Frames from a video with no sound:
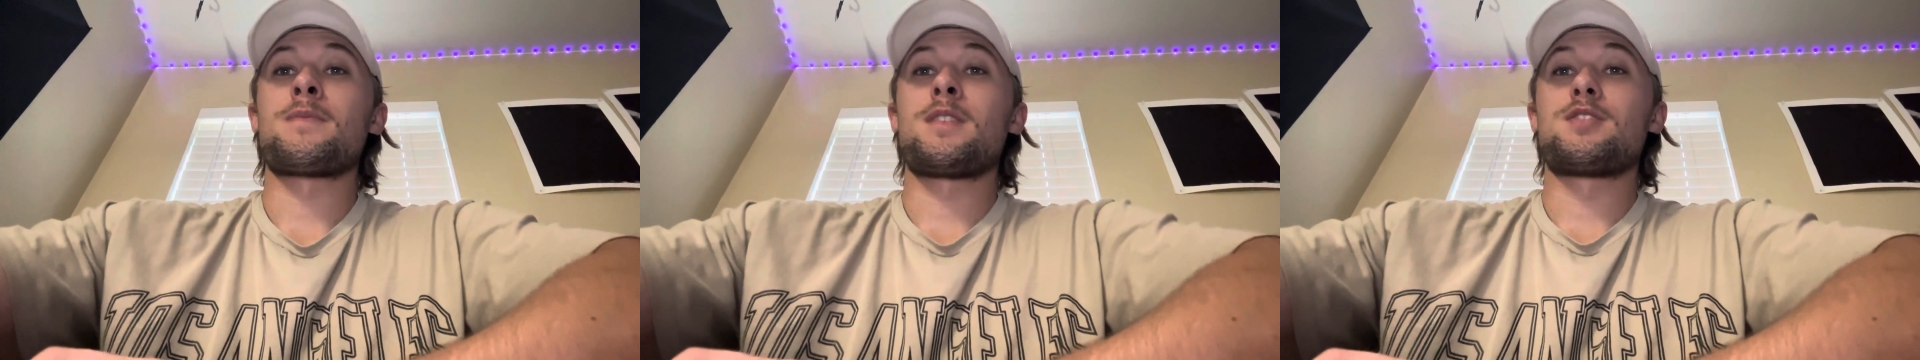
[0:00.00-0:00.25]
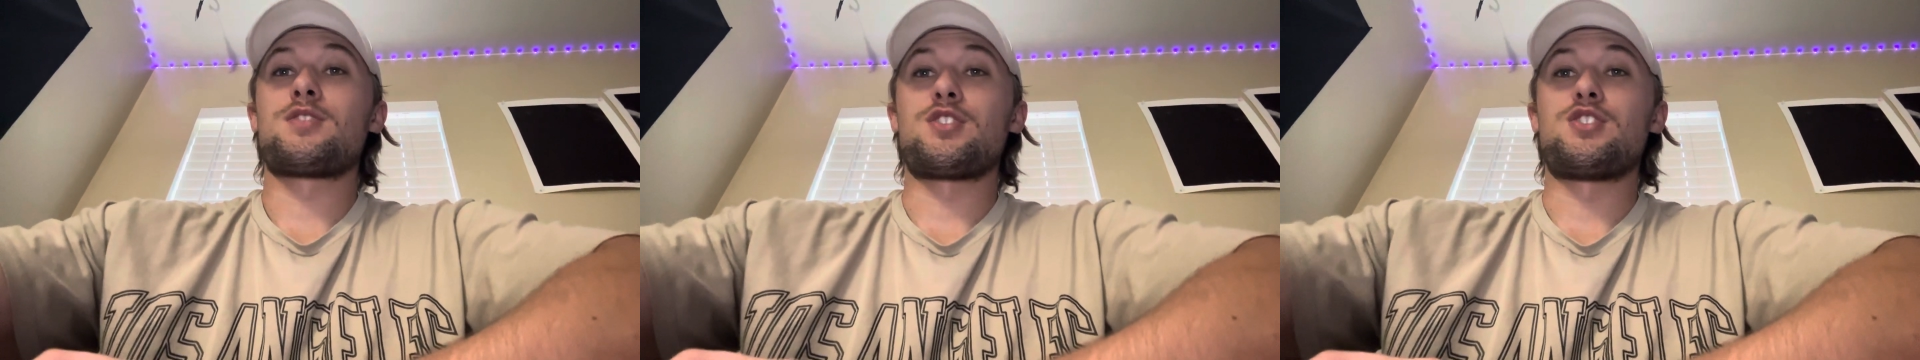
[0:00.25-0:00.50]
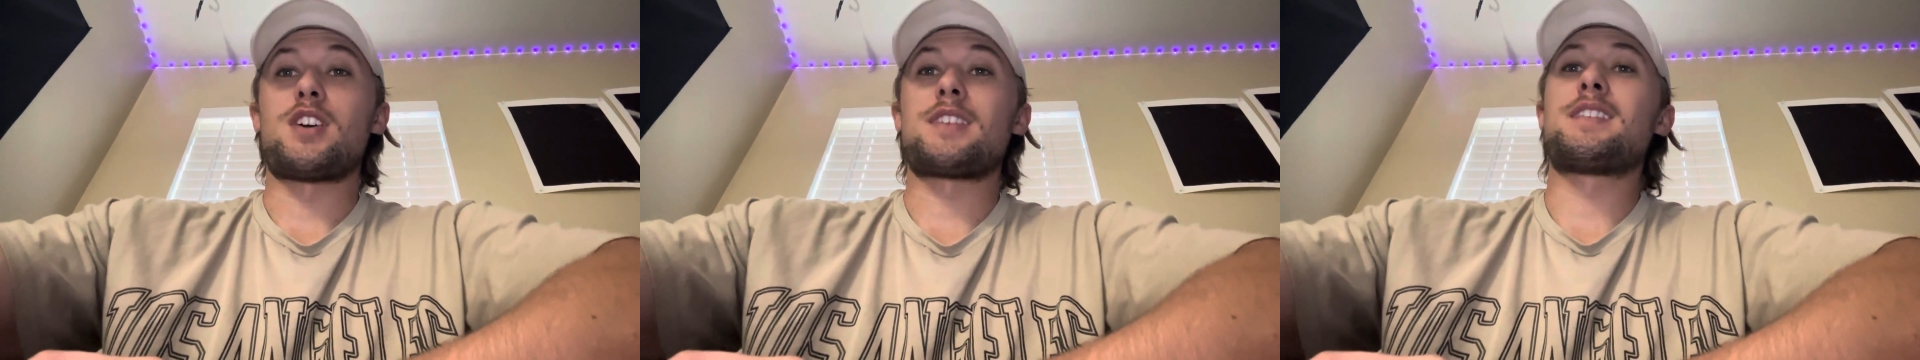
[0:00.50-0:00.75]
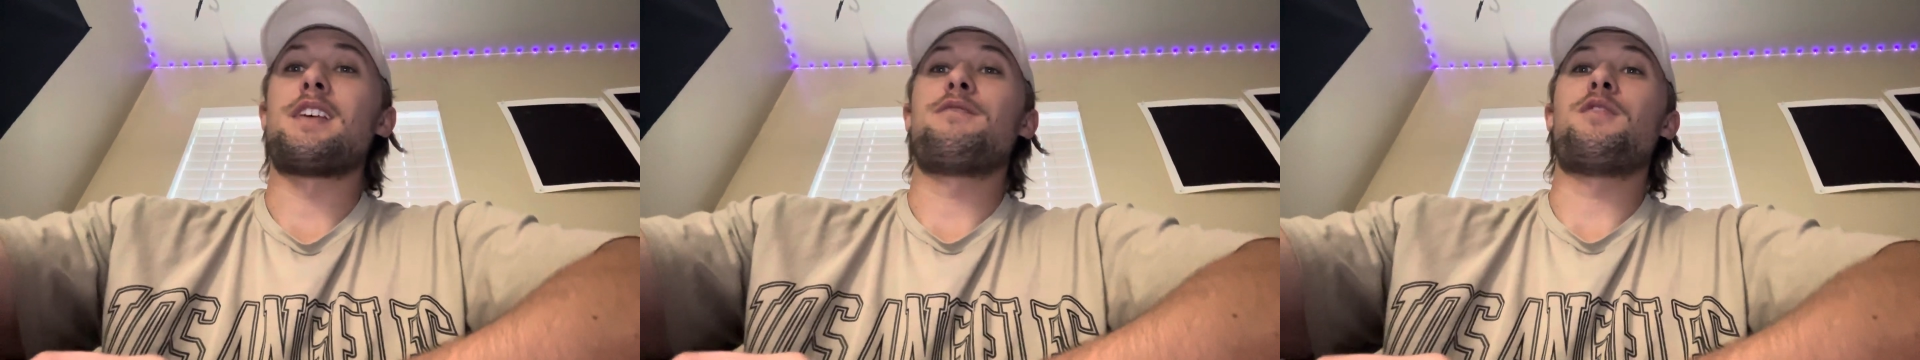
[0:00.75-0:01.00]
suggests
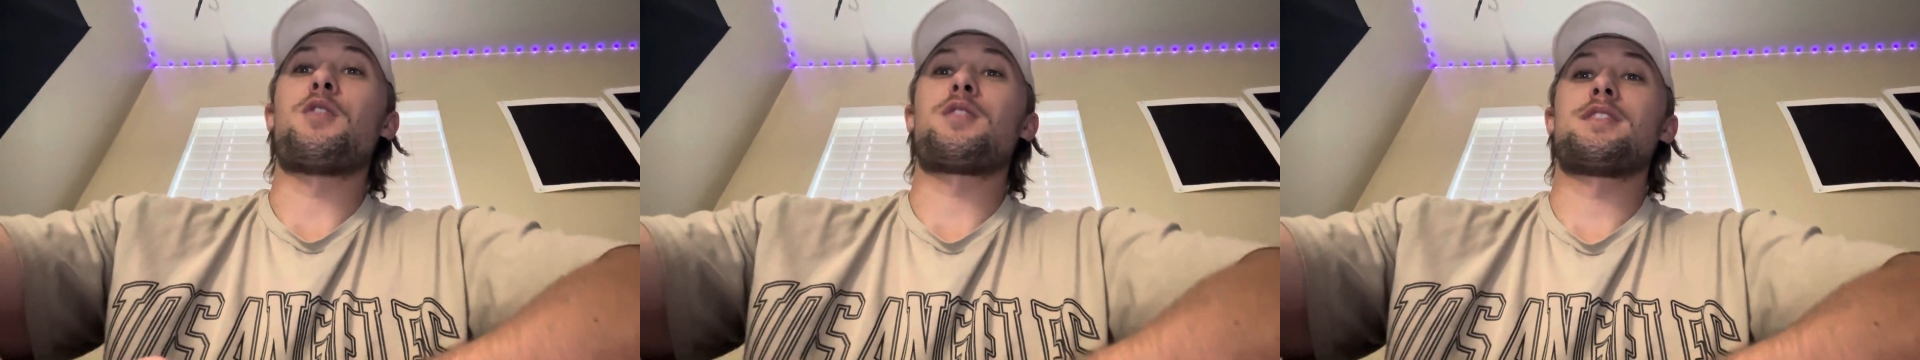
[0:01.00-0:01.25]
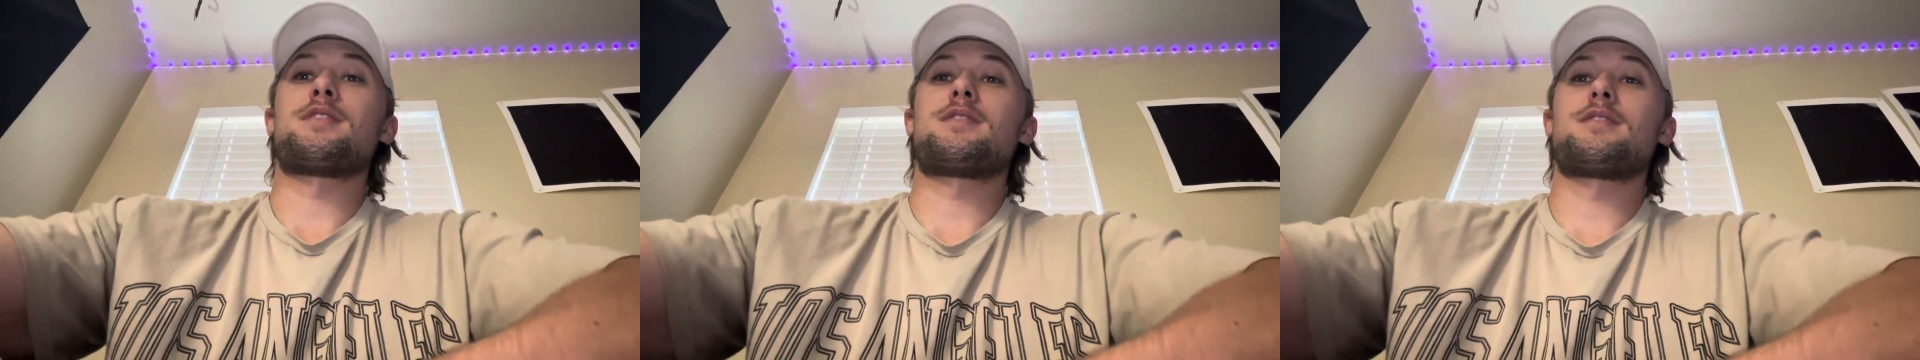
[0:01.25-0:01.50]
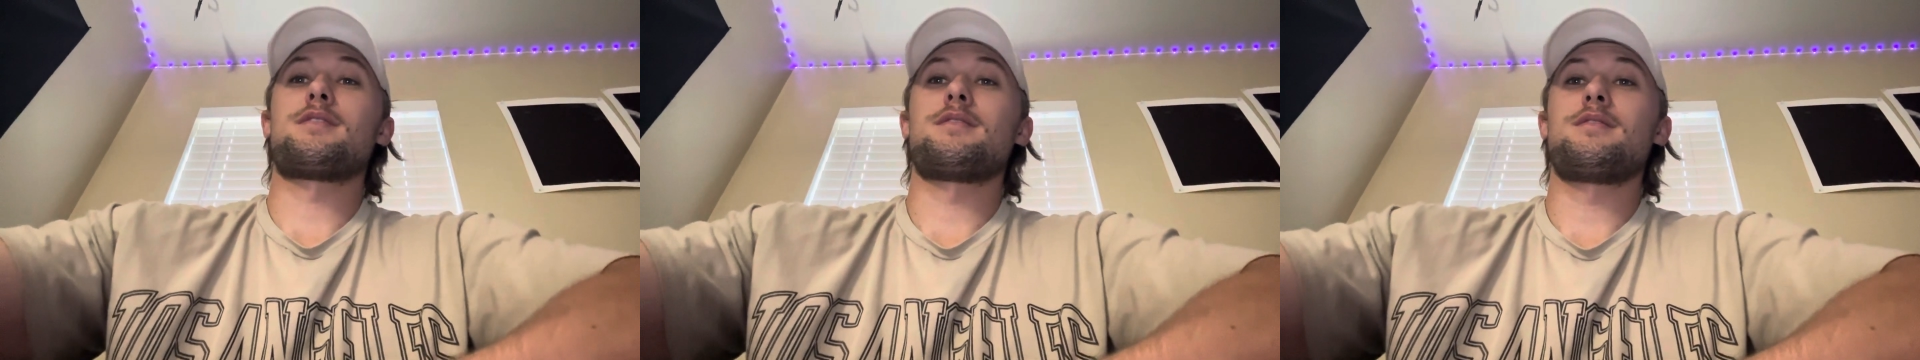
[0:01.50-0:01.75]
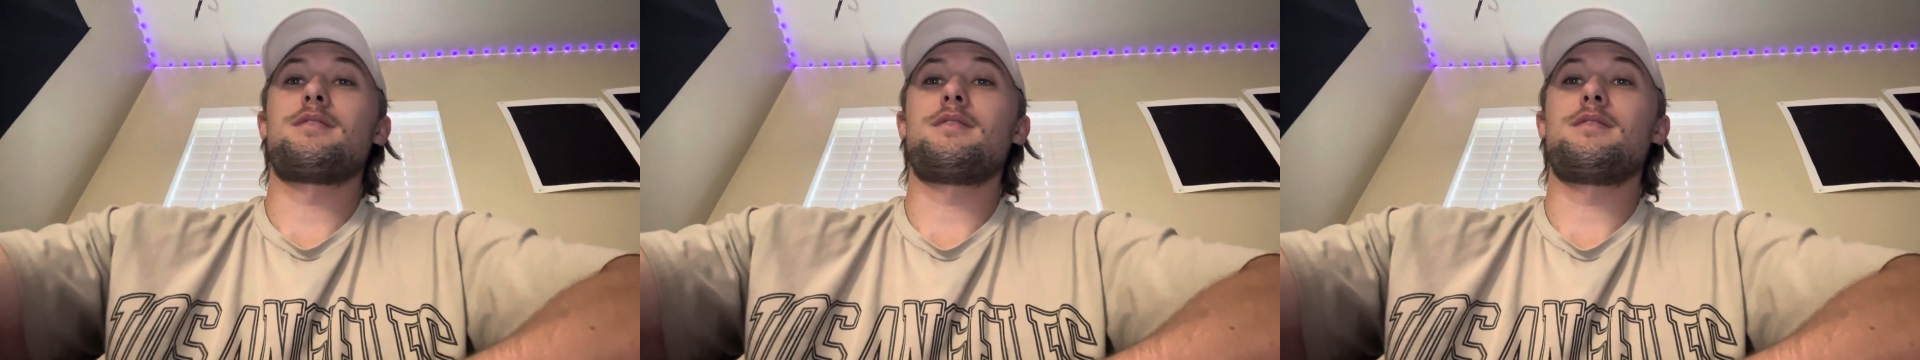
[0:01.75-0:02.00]
that focus
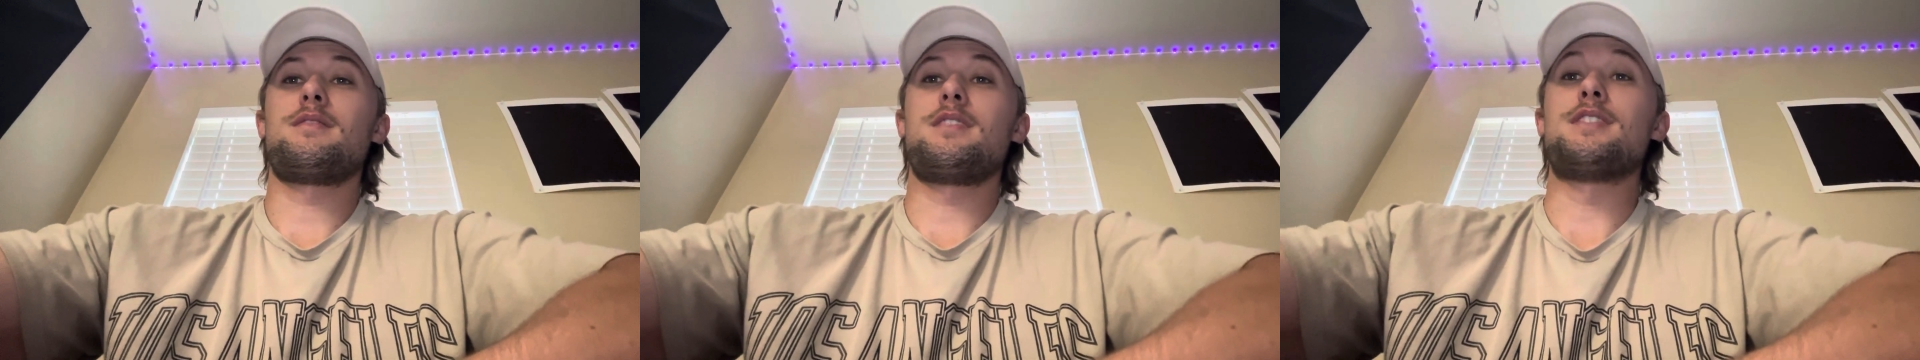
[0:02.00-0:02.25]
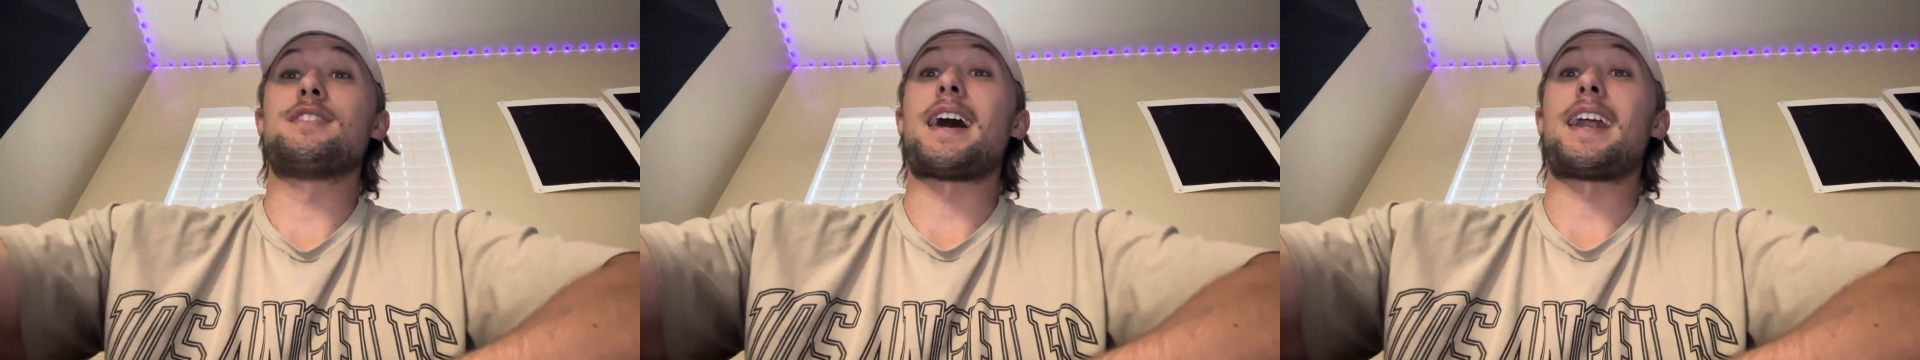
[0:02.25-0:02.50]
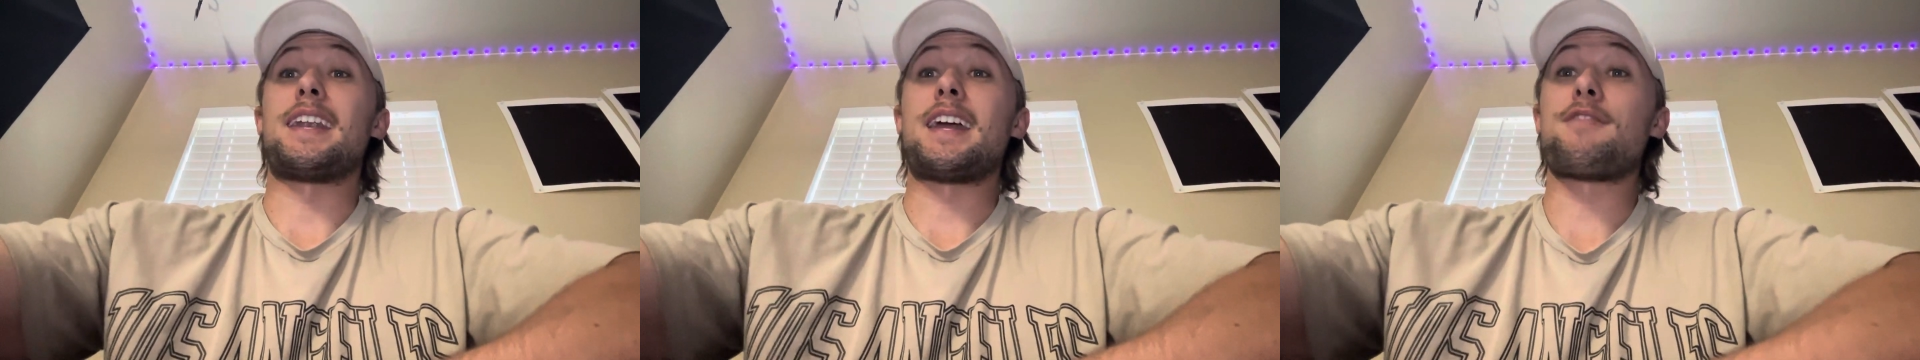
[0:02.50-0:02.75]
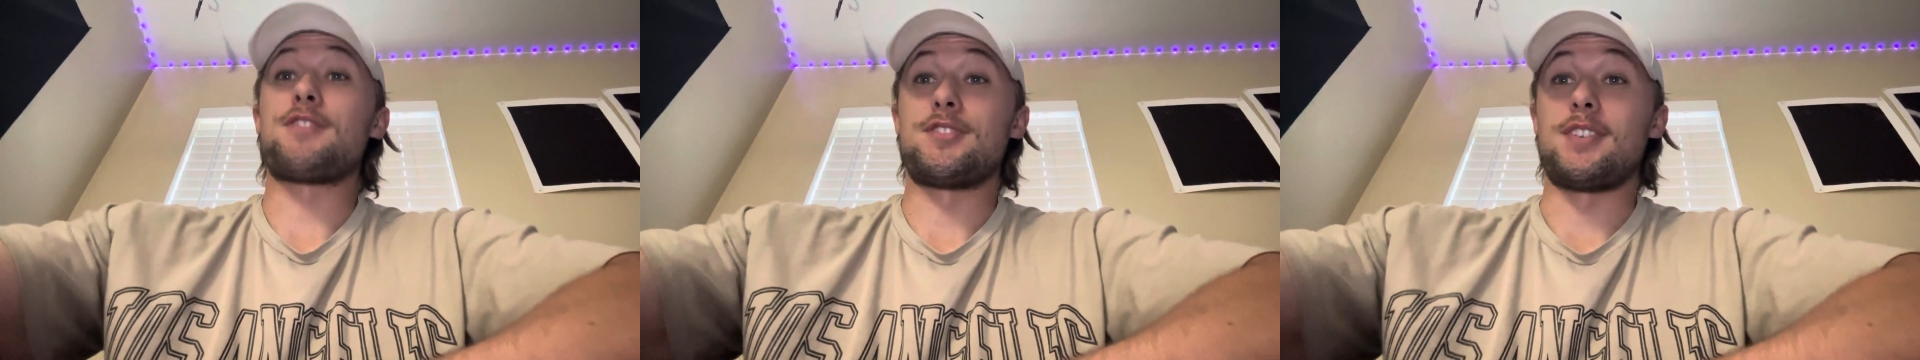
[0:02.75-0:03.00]
is at a
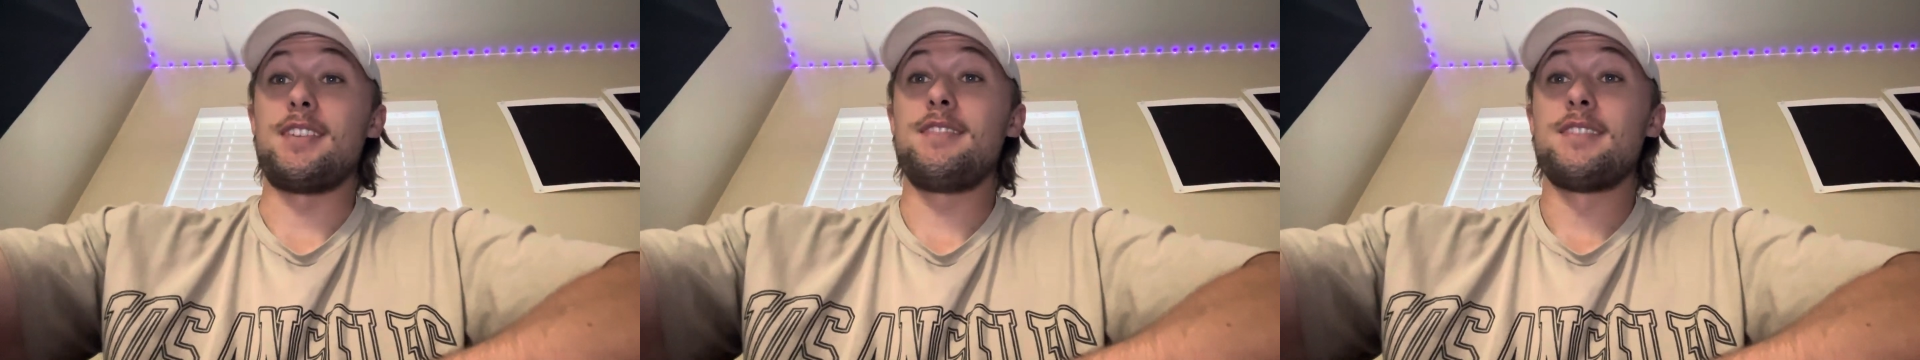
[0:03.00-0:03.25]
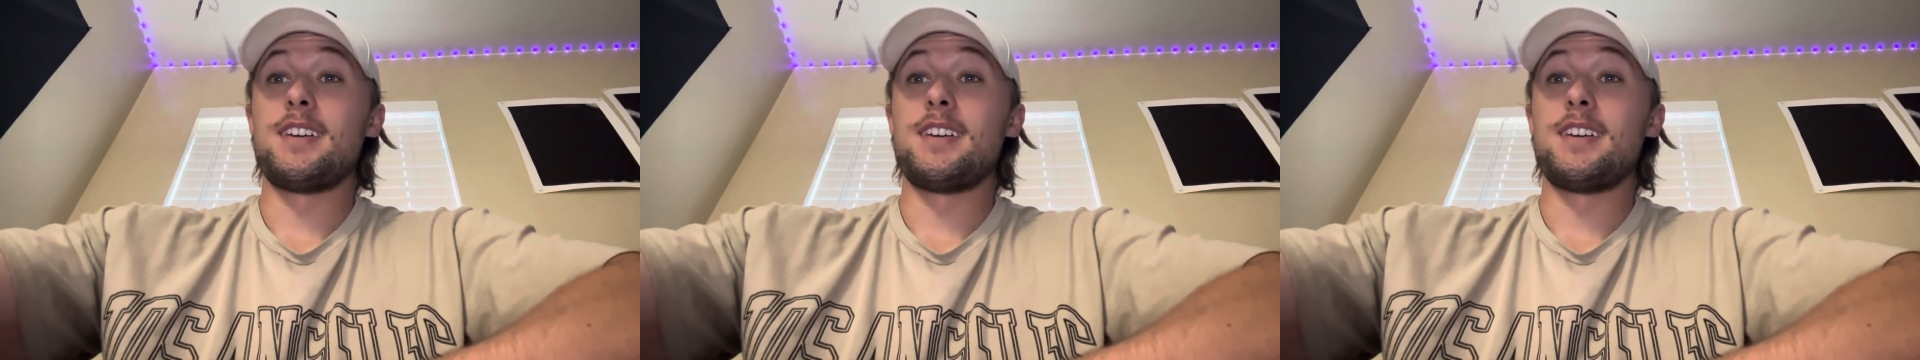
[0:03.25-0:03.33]
deficit,